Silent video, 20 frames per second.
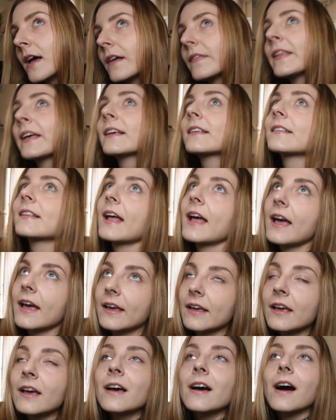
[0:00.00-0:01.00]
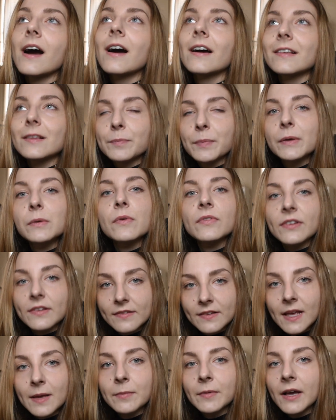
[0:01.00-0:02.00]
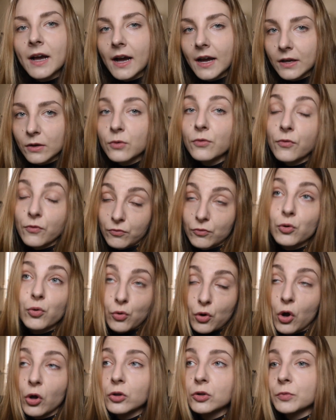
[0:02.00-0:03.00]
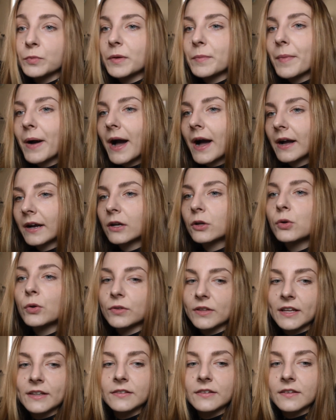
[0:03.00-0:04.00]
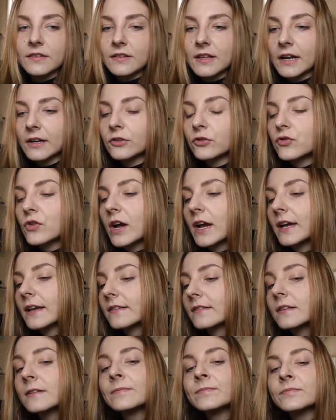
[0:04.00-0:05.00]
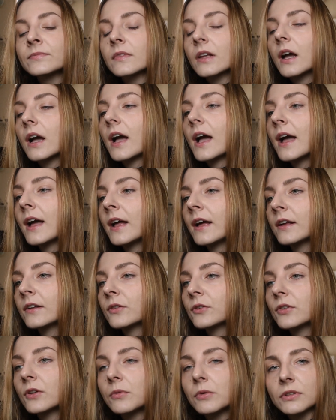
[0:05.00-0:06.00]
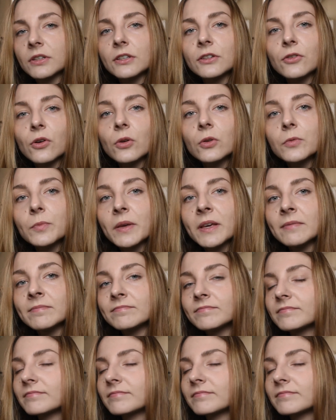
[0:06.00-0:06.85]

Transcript: Next day I speak with the same guy who called me back, looked at the stack trace. And you know what he told me?